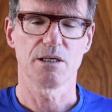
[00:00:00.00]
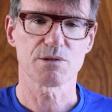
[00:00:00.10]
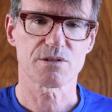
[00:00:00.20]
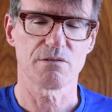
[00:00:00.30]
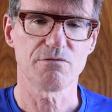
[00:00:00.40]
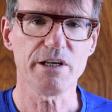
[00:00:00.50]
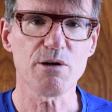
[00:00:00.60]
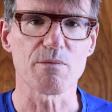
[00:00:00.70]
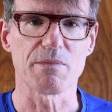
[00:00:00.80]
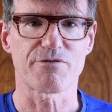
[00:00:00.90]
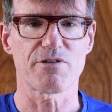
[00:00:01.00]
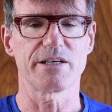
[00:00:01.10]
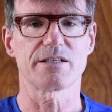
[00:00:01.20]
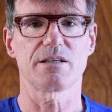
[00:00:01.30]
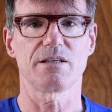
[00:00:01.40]
I was running with my
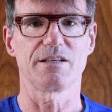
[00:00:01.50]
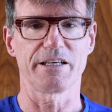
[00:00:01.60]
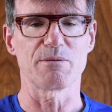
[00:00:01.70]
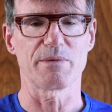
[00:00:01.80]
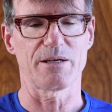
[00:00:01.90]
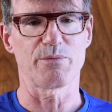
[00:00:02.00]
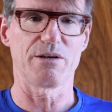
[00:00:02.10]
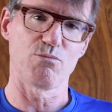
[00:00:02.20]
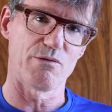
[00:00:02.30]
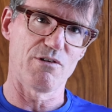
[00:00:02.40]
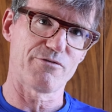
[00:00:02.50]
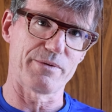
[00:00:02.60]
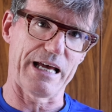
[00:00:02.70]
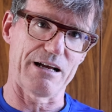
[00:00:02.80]
friend Liam, and we run from the